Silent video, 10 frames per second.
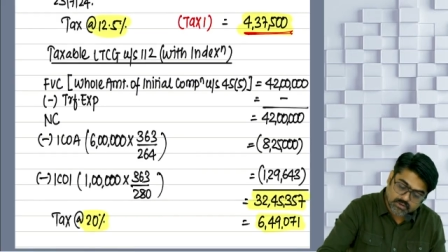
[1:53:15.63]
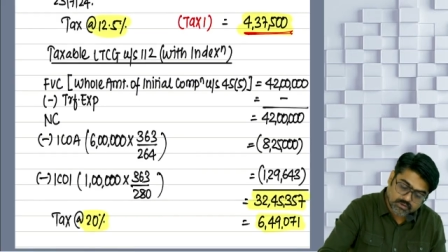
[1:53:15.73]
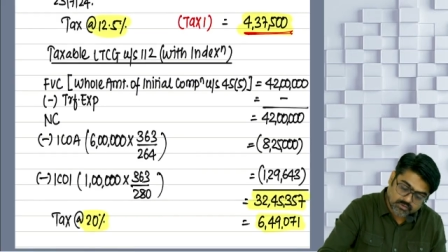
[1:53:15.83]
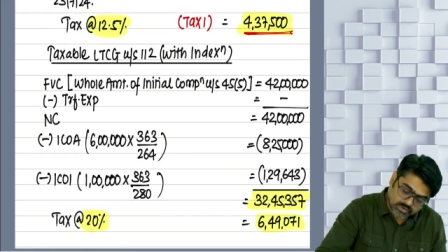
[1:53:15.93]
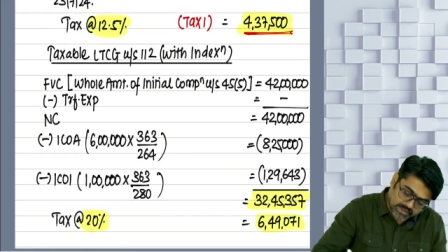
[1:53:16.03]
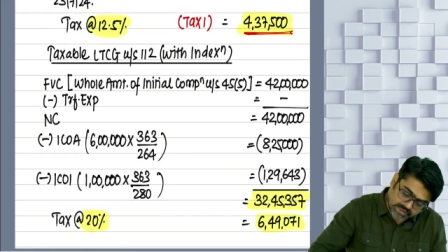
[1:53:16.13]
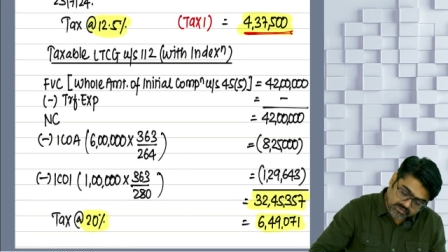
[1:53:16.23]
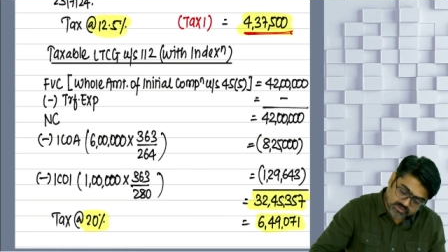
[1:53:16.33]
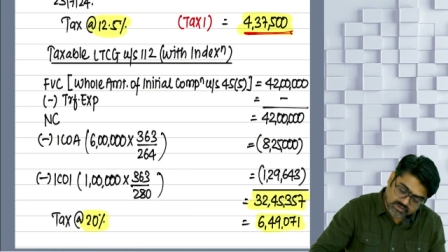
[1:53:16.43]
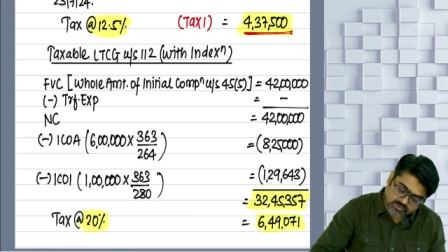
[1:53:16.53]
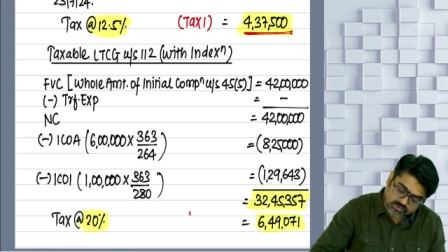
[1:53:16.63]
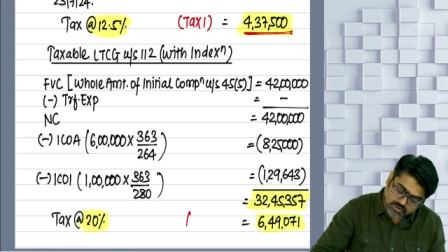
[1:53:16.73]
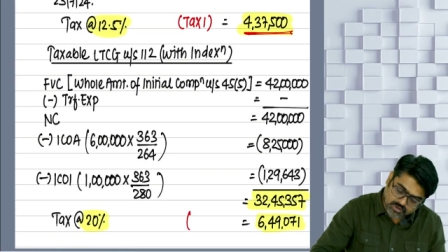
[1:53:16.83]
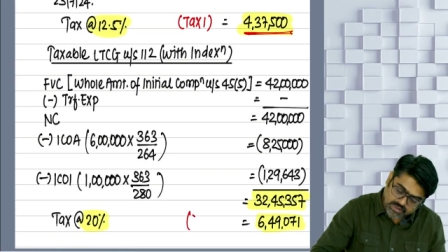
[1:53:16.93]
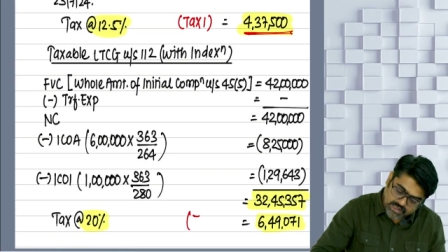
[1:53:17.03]
So can I say this is
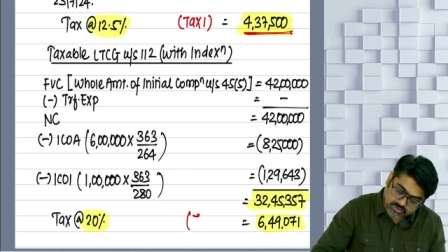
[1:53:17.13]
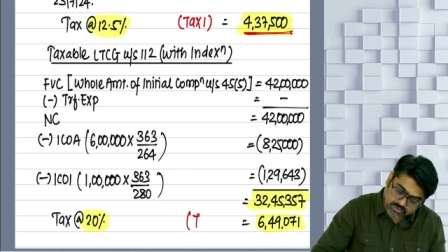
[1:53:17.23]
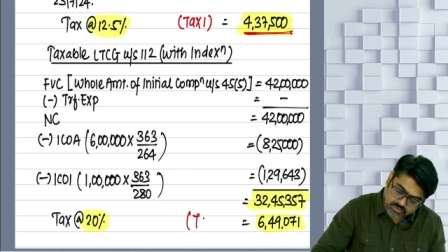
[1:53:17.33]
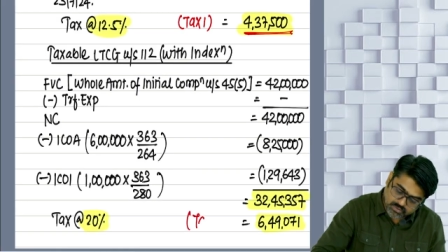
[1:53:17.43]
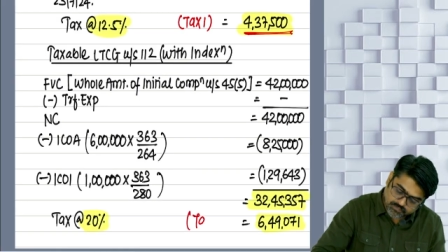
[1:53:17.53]
your tax too?